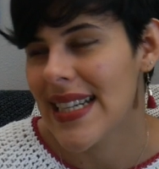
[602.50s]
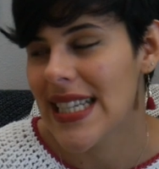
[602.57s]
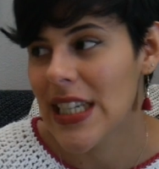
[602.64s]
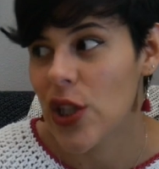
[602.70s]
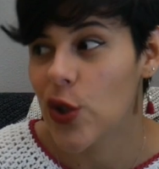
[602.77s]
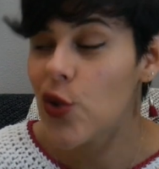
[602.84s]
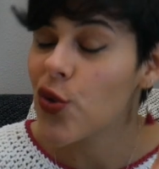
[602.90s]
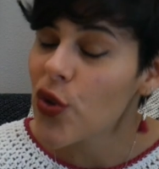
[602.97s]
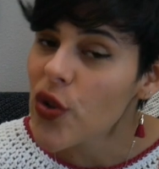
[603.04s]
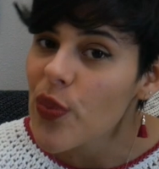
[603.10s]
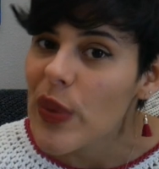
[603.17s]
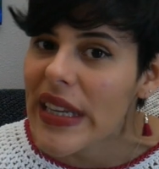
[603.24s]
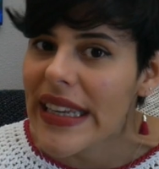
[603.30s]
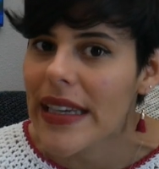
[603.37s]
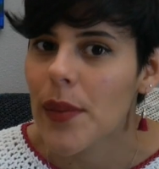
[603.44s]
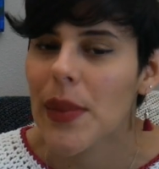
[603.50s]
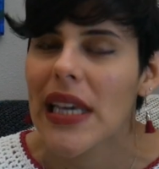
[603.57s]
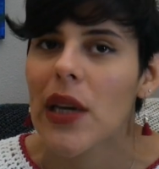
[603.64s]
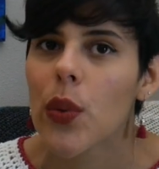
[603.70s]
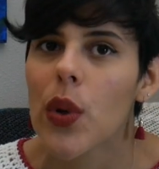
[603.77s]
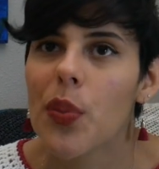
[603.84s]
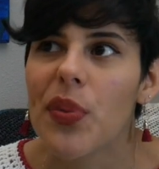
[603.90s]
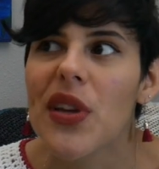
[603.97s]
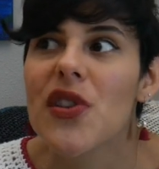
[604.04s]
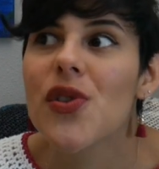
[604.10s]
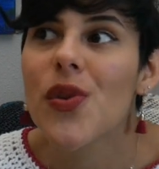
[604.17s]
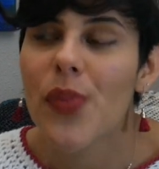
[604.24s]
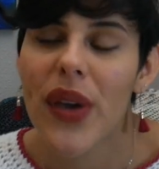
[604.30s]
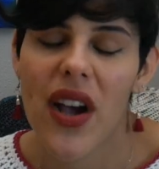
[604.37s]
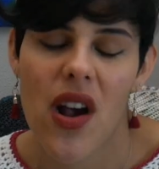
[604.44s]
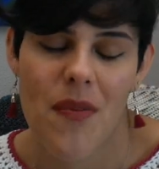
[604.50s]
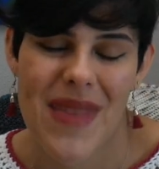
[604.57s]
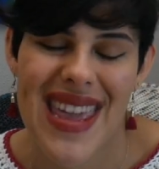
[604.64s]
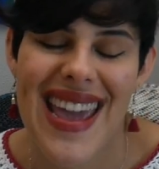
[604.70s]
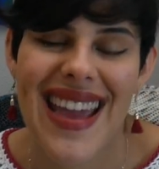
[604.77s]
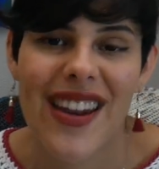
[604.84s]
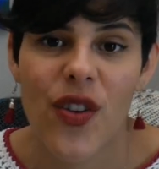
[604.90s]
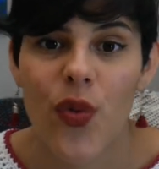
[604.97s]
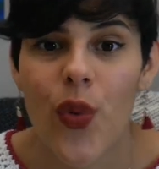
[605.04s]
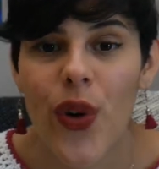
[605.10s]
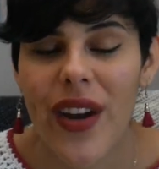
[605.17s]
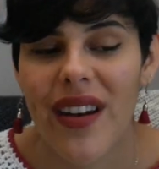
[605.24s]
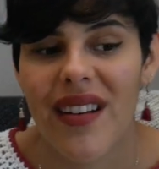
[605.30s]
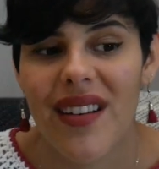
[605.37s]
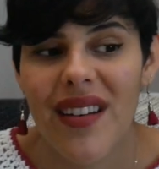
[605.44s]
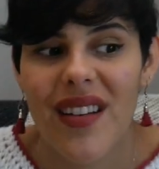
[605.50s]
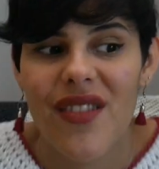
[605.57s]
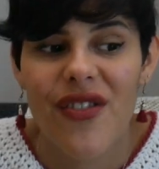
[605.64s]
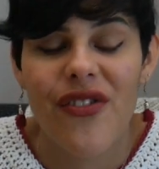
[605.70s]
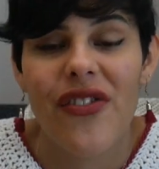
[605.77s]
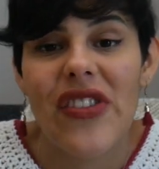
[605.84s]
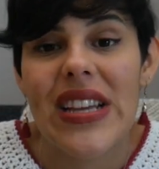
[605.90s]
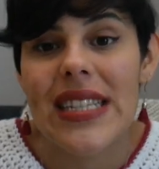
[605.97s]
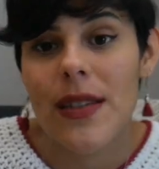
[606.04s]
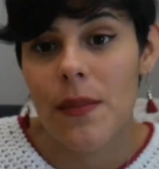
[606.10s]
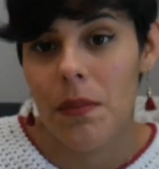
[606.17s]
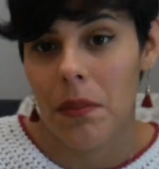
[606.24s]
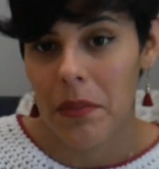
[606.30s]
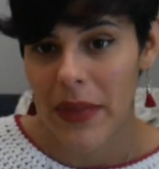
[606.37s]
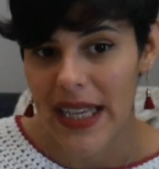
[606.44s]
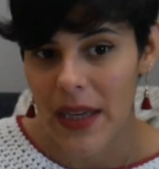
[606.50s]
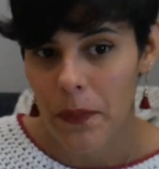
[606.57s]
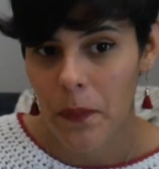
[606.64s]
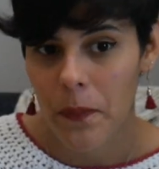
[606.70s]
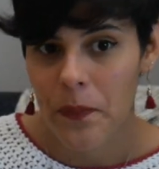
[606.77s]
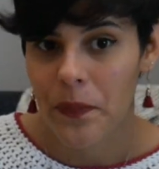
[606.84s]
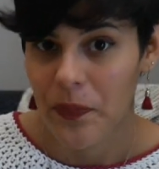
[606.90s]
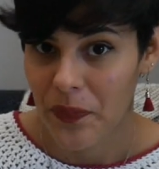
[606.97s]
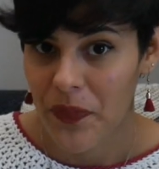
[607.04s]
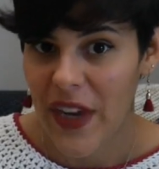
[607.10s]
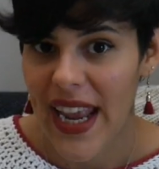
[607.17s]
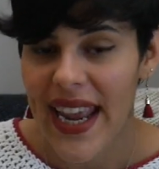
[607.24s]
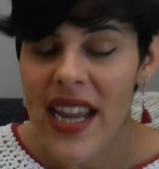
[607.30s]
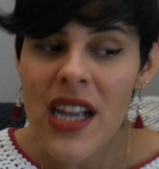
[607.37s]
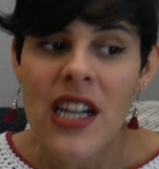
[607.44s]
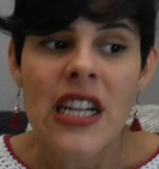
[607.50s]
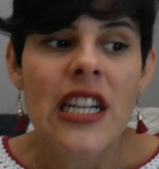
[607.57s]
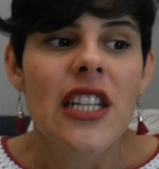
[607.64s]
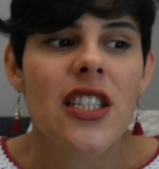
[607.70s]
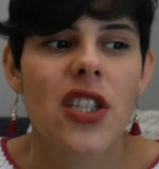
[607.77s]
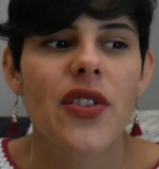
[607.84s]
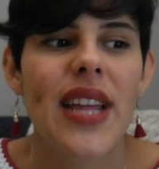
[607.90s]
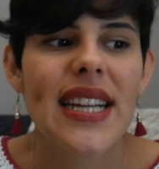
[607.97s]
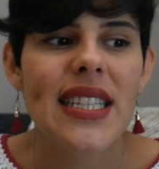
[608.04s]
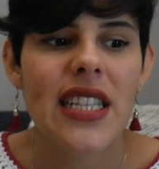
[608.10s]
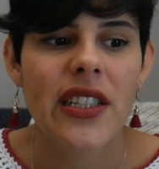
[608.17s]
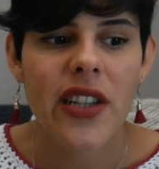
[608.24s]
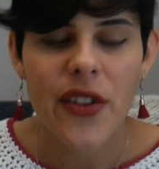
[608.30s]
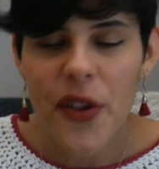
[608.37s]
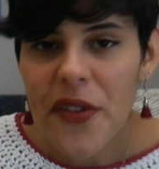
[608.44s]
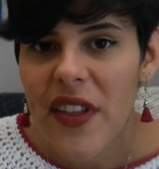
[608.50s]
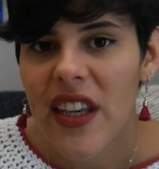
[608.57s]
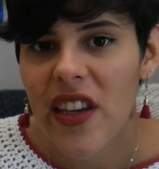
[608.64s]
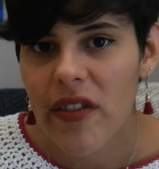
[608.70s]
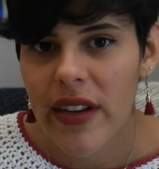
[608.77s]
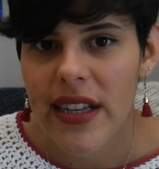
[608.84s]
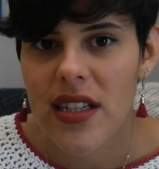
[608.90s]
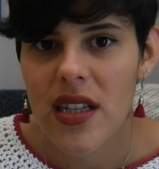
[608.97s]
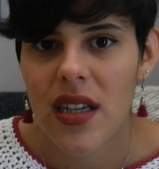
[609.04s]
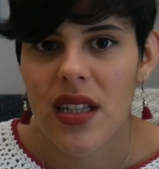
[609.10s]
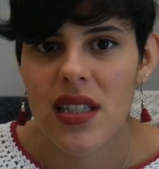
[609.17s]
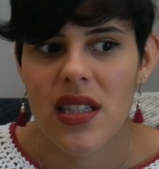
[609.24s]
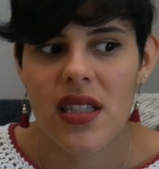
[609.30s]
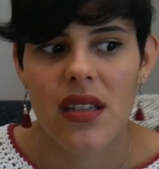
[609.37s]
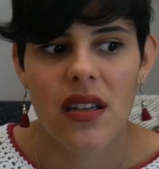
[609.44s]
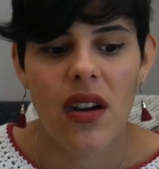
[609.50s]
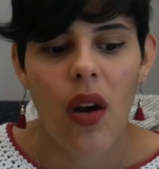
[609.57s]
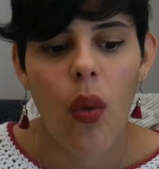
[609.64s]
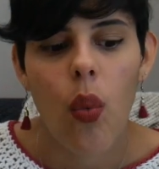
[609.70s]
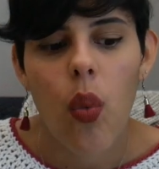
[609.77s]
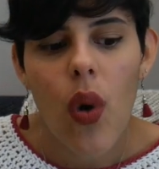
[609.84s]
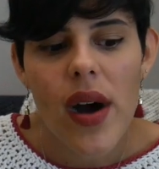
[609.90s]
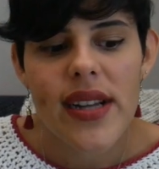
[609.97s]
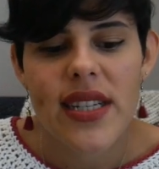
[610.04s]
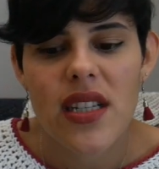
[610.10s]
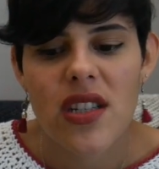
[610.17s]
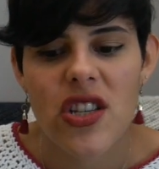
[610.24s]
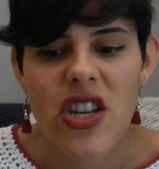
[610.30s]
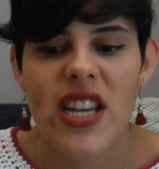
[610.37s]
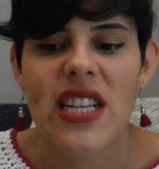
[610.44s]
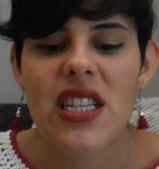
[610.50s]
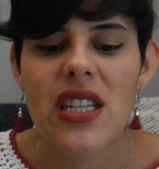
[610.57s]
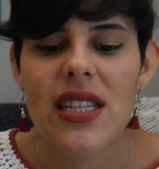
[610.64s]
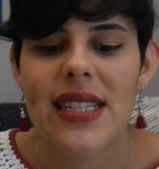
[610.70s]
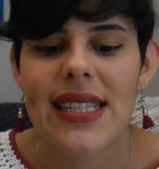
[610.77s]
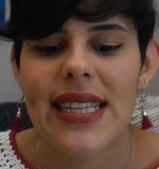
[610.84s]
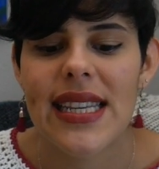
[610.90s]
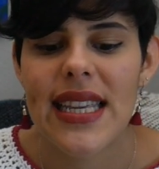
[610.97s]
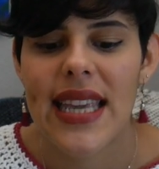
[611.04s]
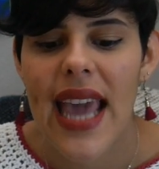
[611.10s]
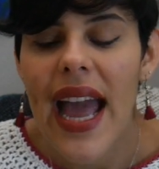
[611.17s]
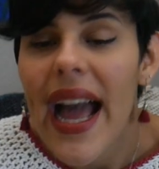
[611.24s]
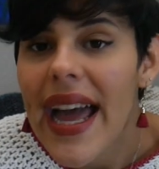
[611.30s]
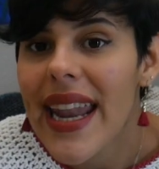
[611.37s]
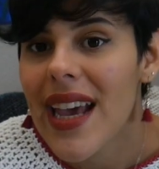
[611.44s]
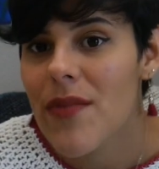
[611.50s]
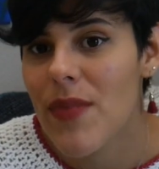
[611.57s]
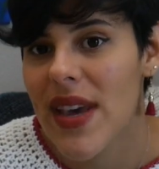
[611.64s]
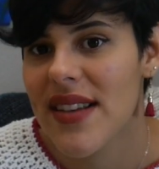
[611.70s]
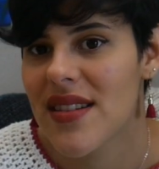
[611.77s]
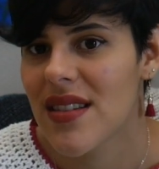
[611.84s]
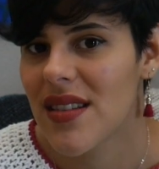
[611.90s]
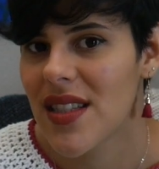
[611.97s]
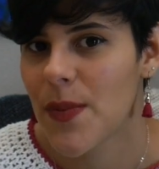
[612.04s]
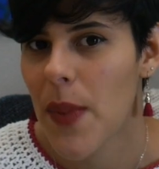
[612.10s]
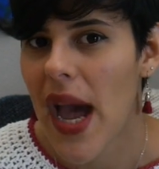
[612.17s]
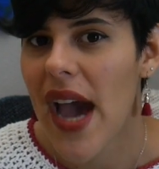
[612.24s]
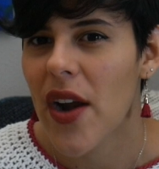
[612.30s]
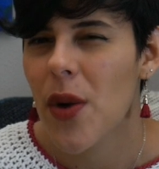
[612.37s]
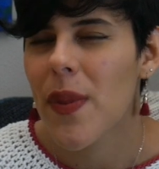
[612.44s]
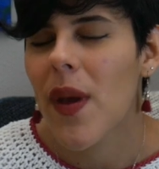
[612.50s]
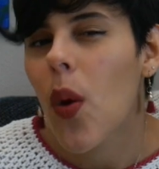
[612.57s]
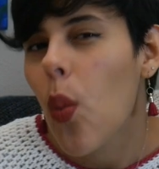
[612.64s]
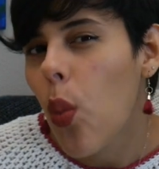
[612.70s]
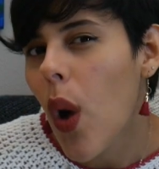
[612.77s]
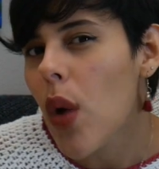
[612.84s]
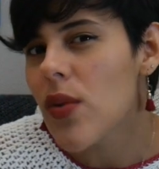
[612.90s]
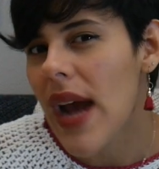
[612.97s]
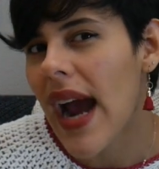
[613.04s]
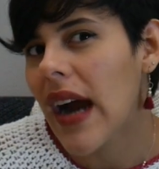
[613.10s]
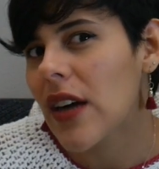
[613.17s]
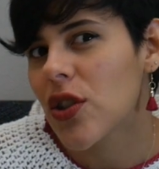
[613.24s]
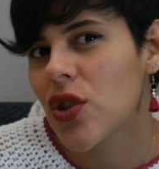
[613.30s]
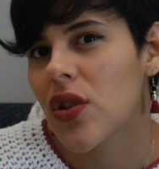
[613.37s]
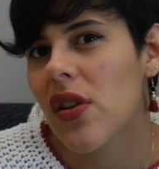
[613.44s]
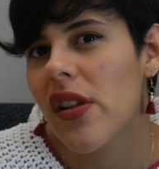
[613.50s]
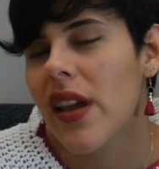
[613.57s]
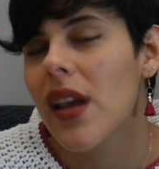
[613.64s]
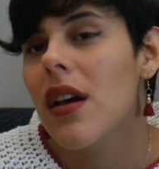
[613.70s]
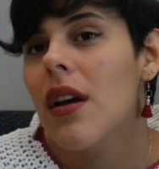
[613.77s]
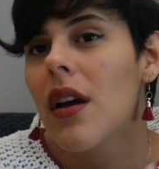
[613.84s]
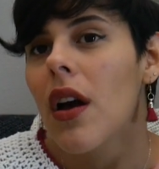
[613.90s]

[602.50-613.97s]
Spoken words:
did a true medium, it would be too big on me and it wouldn't fit me. Okay, so that's another thing you need to consider. What changes can I make to this pattern that won't actually